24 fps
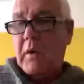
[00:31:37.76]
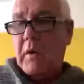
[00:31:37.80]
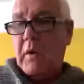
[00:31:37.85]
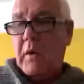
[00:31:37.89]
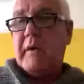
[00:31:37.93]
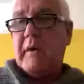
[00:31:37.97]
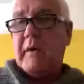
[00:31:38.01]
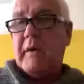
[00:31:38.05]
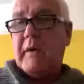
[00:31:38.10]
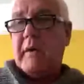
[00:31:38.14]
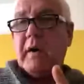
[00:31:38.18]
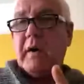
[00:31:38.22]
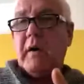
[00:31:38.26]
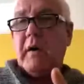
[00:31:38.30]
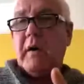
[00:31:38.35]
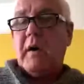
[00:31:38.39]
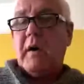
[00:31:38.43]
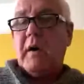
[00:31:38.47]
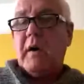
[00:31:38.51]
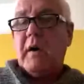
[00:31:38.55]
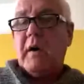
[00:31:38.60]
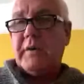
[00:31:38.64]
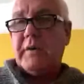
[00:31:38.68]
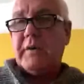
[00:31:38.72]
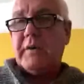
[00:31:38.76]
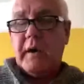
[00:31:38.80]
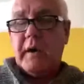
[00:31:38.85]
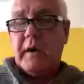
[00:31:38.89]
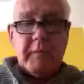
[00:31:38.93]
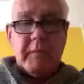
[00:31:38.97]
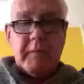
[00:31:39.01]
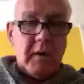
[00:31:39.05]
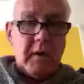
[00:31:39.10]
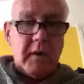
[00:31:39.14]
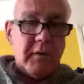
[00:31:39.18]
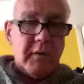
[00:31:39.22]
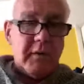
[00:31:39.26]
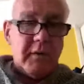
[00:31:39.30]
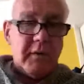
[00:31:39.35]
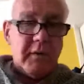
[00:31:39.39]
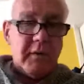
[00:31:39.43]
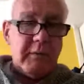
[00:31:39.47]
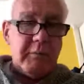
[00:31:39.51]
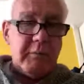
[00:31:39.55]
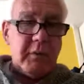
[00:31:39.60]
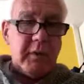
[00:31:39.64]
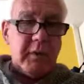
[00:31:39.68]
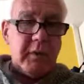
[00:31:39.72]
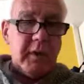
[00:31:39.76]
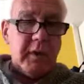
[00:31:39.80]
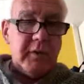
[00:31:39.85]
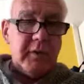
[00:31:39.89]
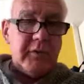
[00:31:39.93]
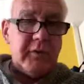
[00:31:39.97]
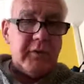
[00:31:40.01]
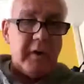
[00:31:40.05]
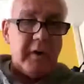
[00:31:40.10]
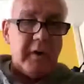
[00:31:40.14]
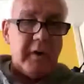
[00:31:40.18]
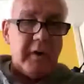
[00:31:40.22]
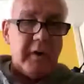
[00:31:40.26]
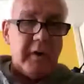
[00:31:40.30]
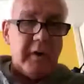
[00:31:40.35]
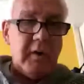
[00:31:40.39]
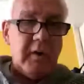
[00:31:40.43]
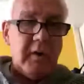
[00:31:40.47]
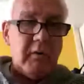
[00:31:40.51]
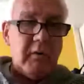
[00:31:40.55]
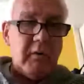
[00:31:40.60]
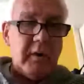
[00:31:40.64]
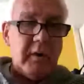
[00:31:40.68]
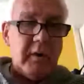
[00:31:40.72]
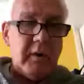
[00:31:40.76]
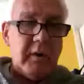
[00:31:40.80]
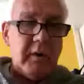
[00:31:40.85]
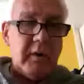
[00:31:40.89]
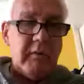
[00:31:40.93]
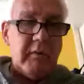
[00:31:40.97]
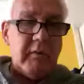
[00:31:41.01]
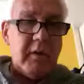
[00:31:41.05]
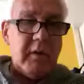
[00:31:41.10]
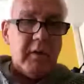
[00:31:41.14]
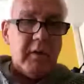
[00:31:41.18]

And I think I asked everybody to share it on their